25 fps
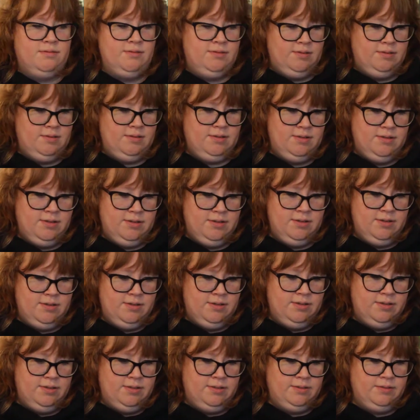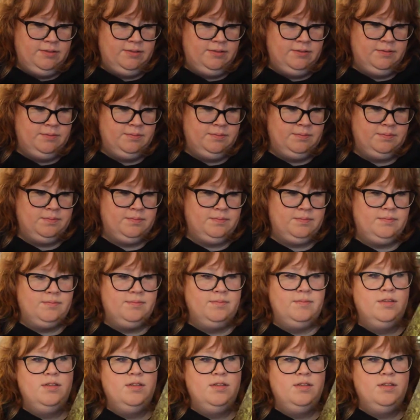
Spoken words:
(silence)